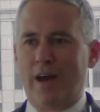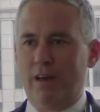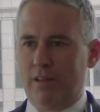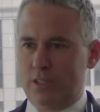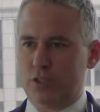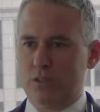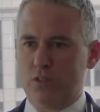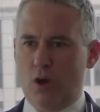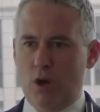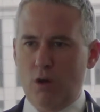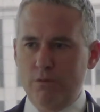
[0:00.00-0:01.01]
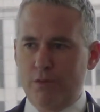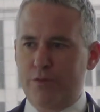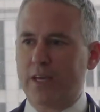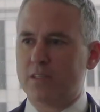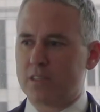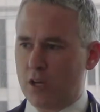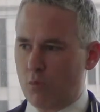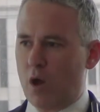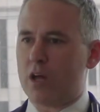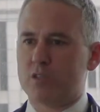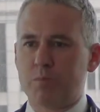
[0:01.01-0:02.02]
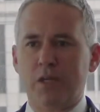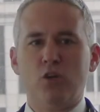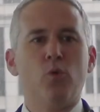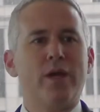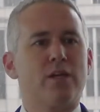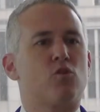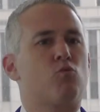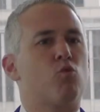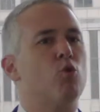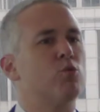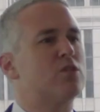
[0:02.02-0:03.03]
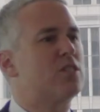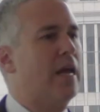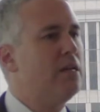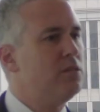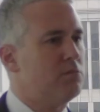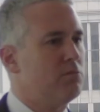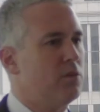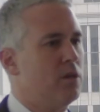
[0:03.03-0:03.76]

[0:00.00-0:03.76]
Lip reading: violations, all the things that Iran has been doing as a rogue state